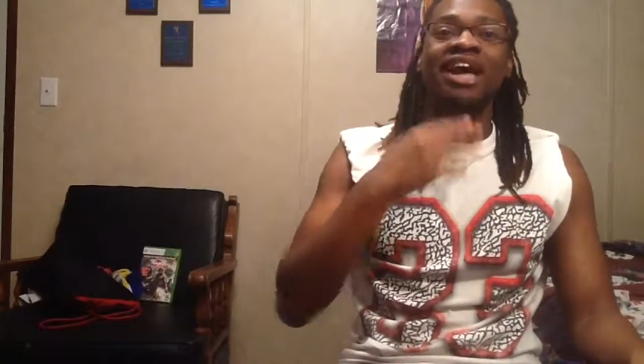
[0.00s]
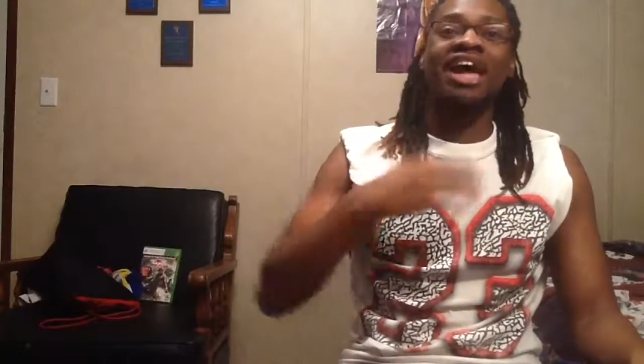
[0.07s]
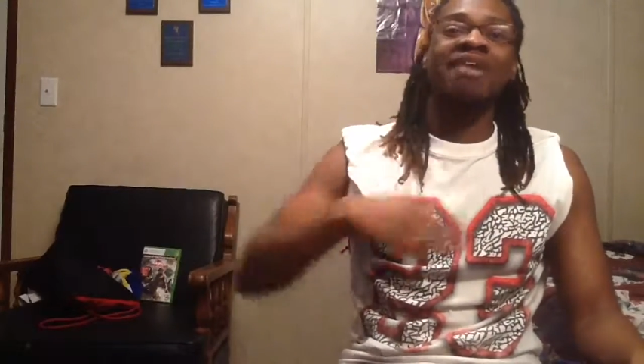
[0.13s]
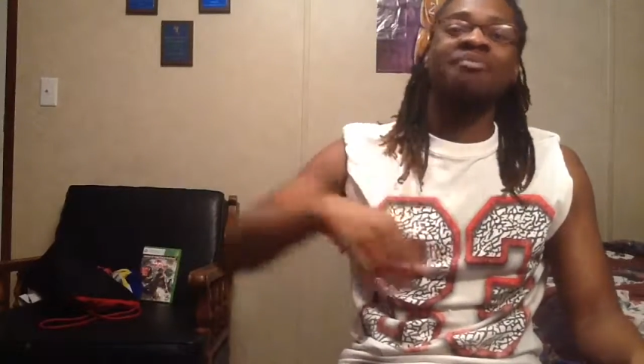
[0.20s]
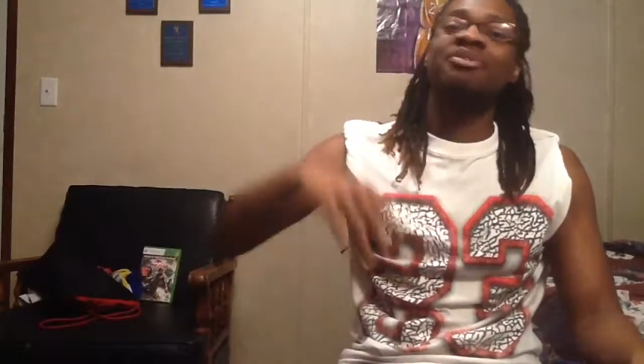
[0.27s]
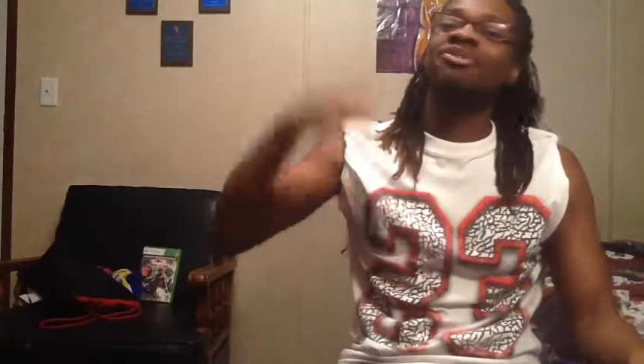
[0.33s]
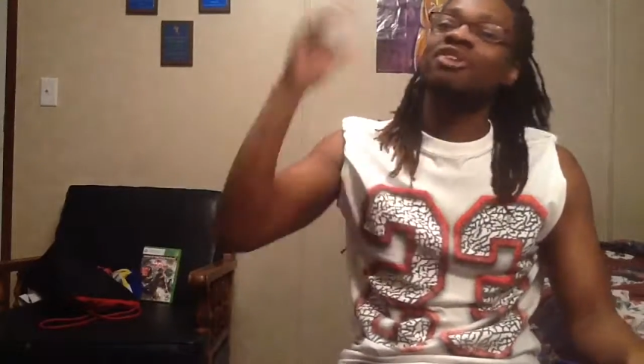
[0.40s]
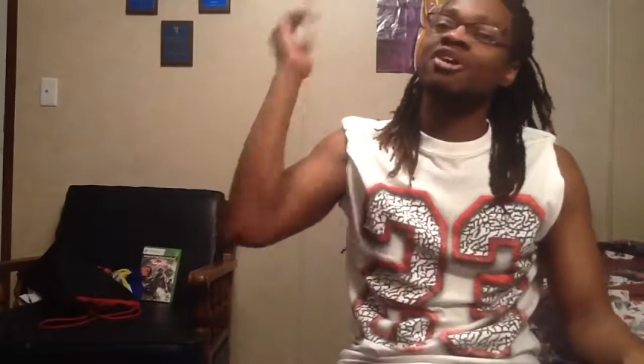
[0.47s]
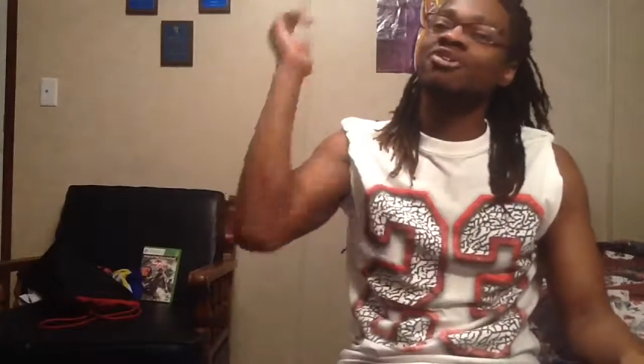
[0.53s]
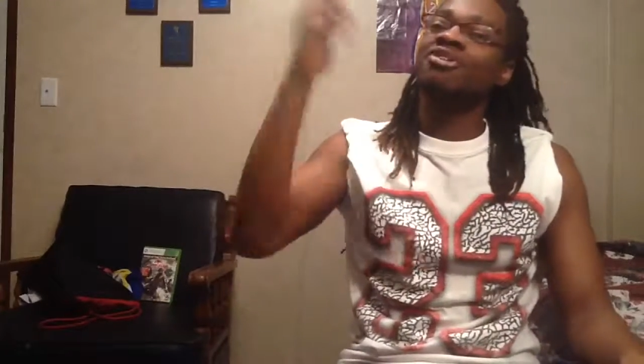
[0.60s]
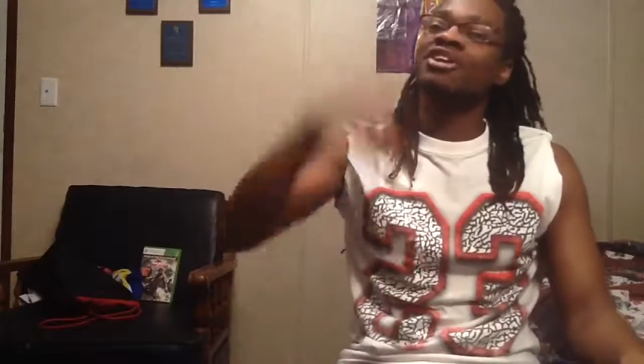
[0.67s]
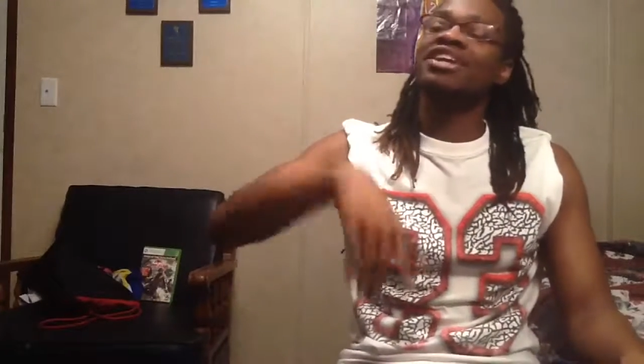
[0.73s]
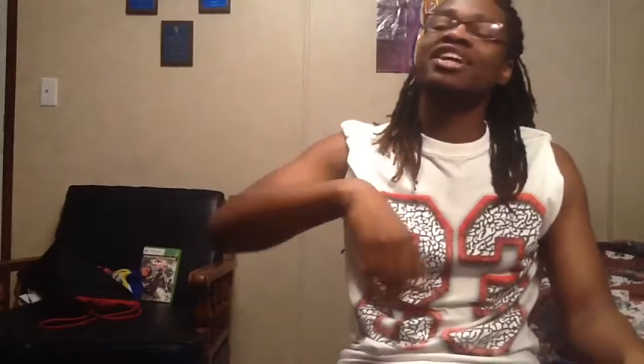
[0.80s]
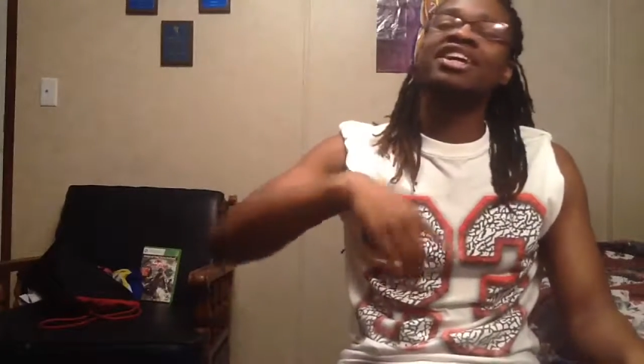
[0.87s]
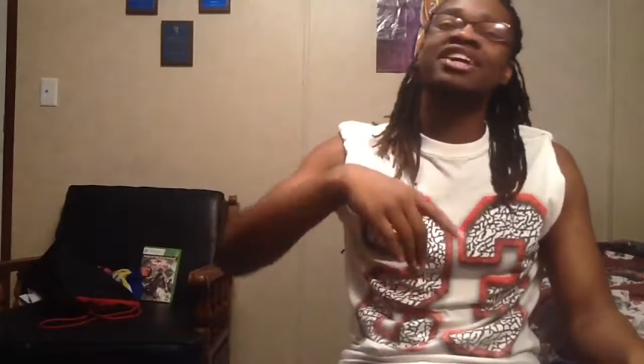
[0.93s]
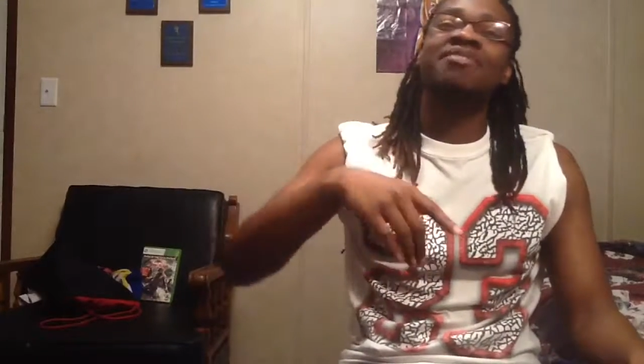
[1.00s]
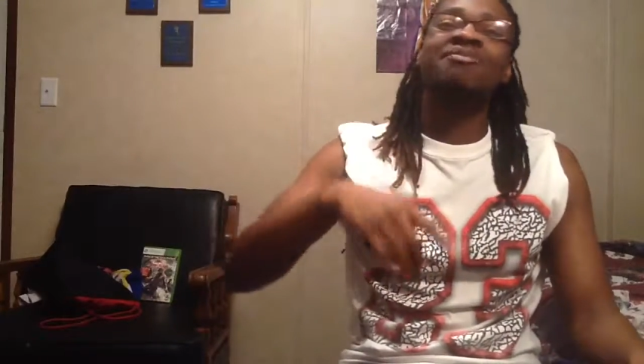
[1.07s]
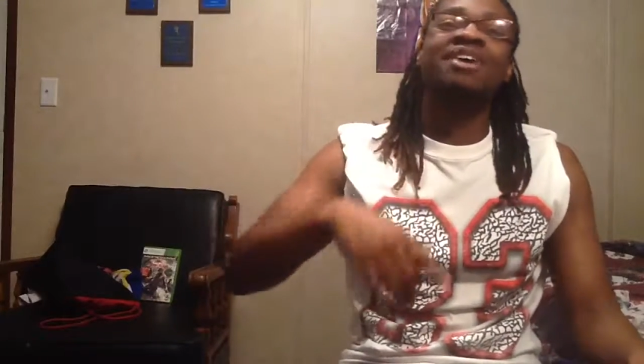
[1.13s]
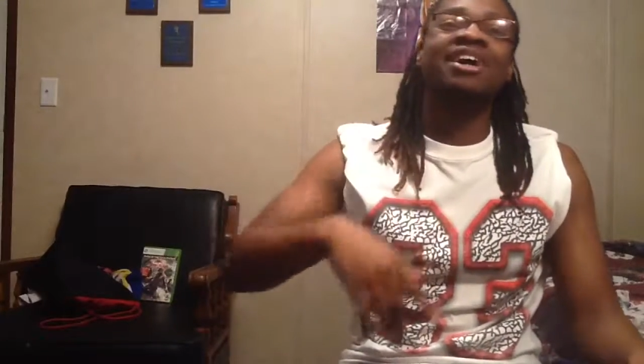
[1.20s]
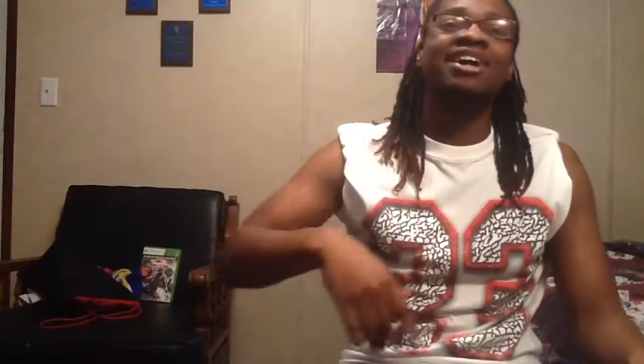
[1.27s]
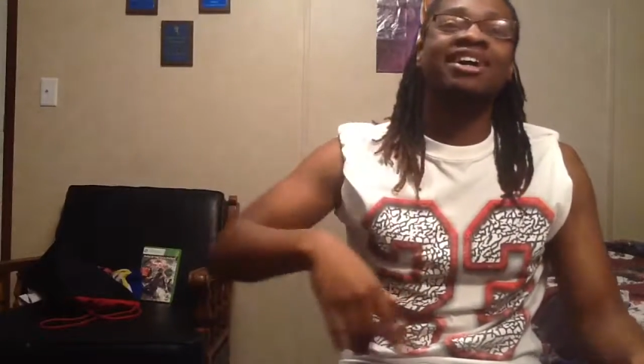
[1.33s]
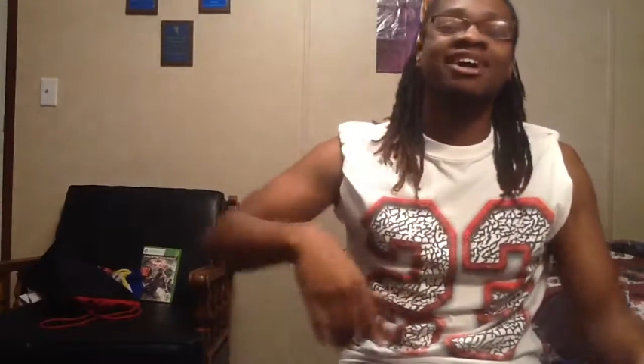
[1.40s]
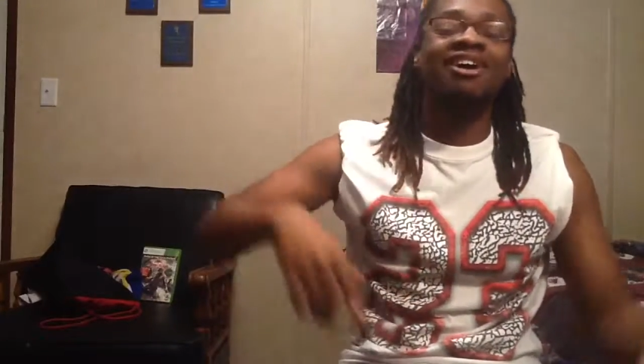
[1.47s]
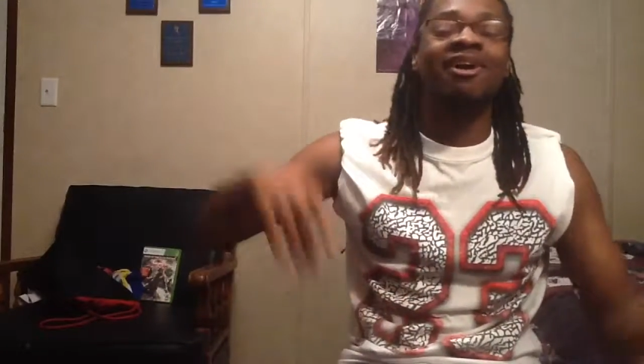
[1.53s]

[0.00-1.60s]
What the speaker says: Hey, before we leave, man,